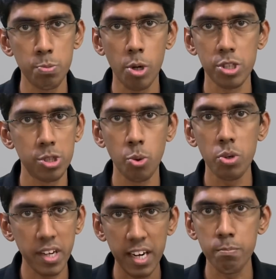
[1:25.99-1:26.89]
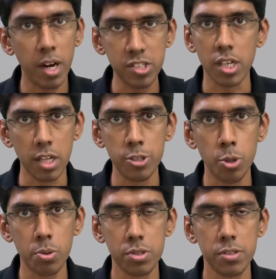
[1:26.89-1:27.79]
bosses don't get my subtle
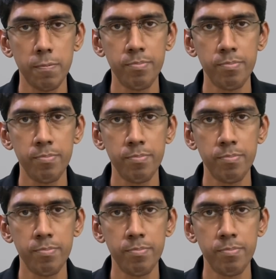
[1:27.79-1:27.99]
jokes.